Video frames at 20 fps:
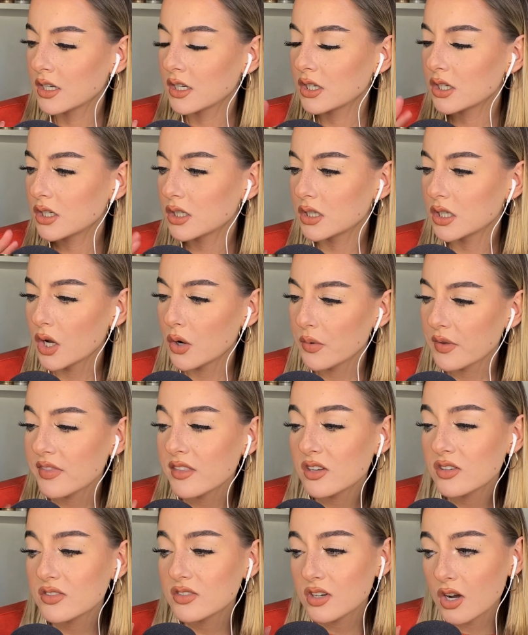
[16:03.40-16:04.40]
Glow in the
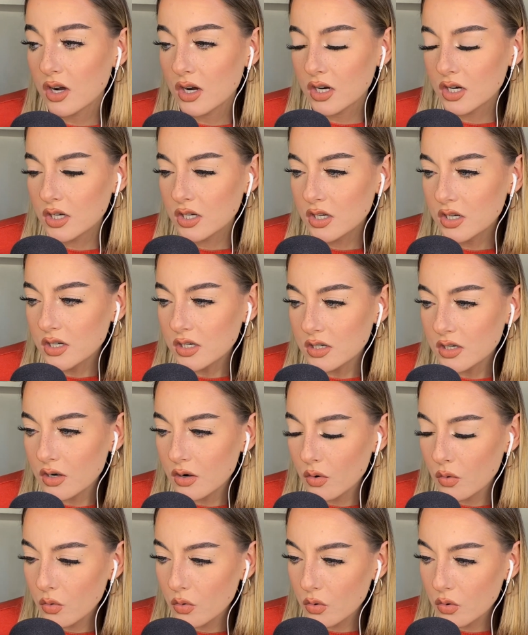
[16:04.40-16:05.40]
dark
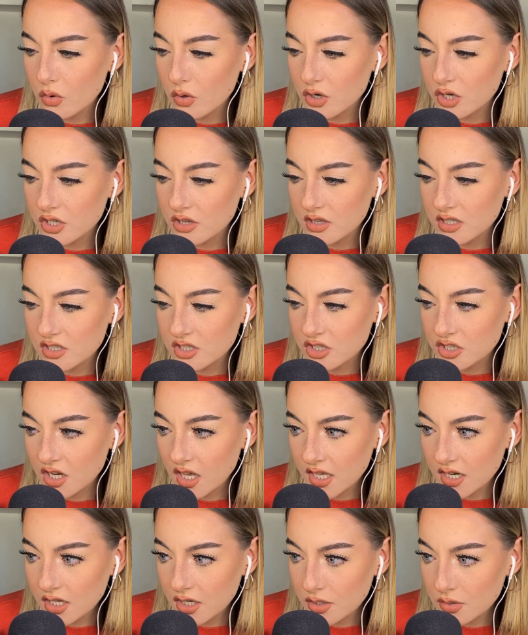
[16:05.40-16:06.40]
or the
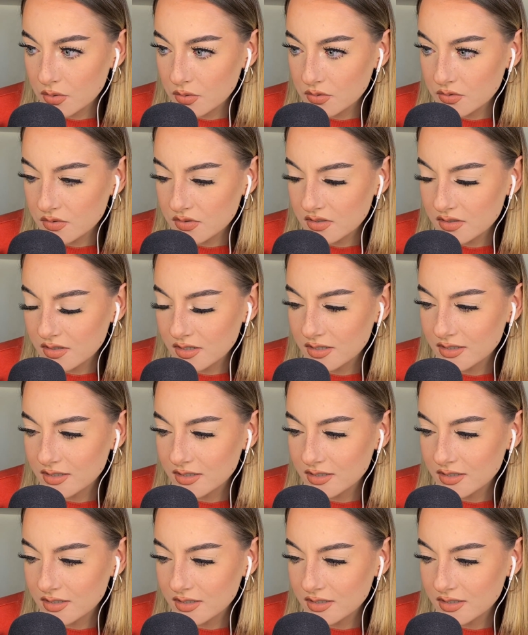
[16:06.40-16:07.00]
shadows.